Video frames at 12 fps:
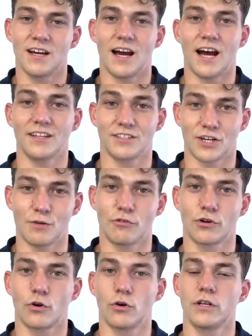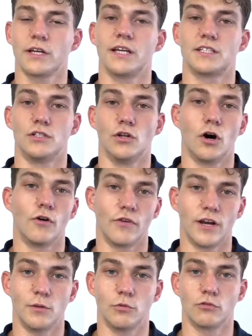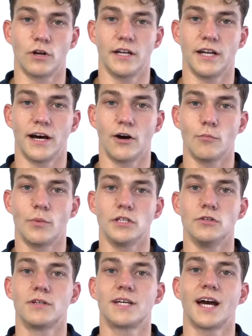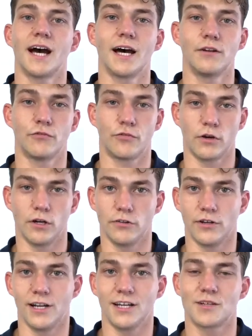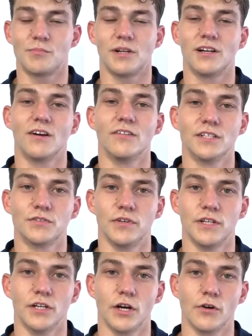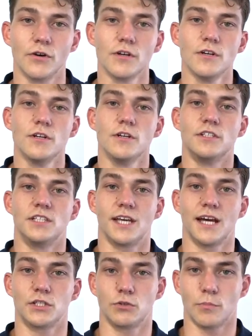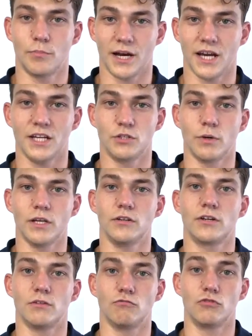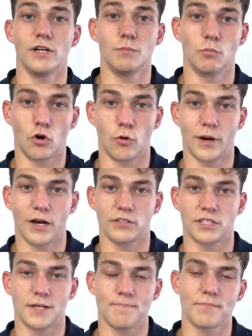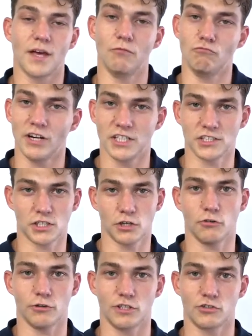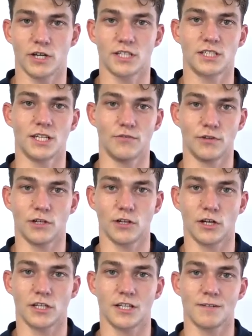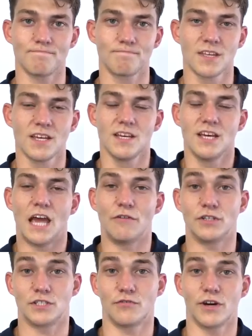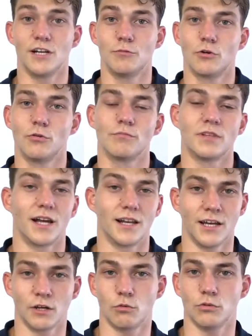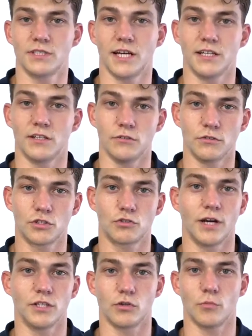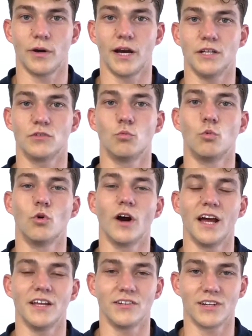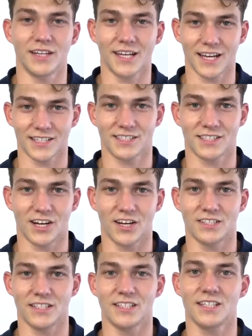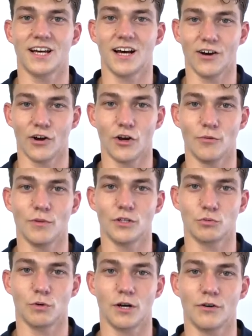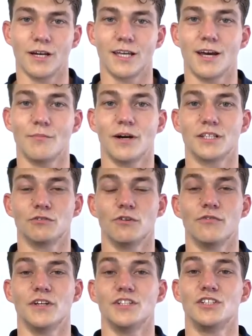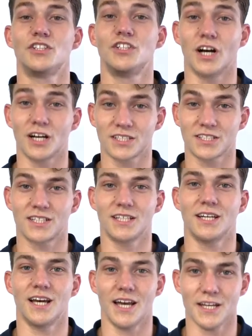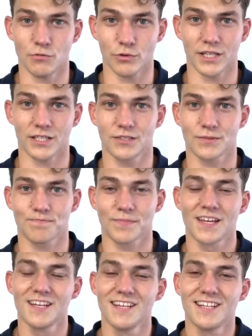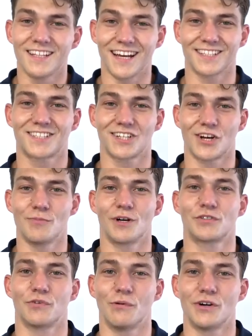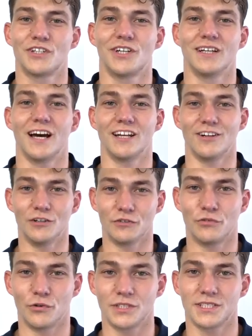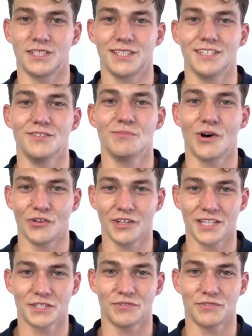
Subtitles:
At the time of recording, it's not available right now, but you can follow the link below this video to get to a page where you can read more about it and register your interest if you'd like it. If it's available, that link will take you straight to a page where you can get started at home as well and get better within just 8 weeks. Thanks so much for watching, and I look forward to seeing you on the next